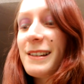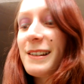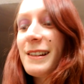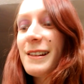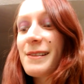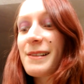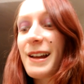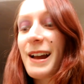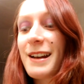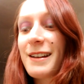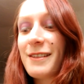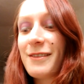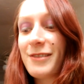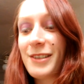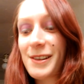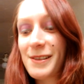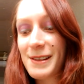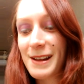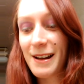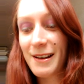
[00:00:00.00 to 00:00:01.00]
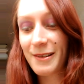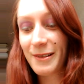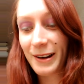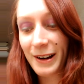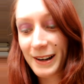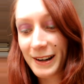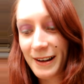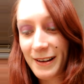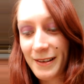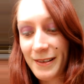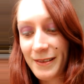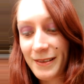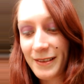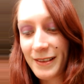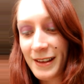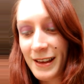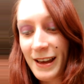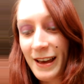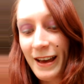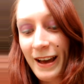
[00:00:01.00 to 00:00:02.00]
it's kind of in style right now.
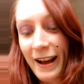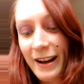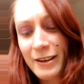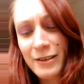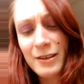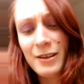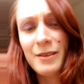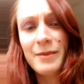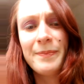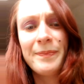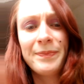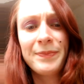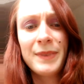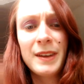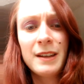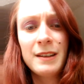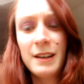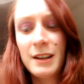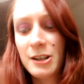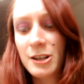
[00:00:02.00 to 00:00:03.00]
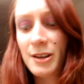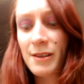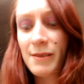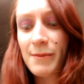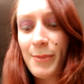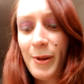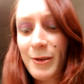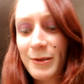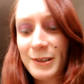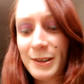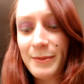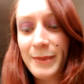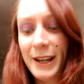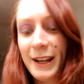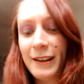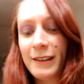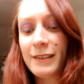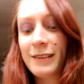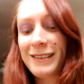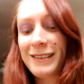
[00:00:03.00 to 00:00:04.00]
I don't know. It just spoke to me.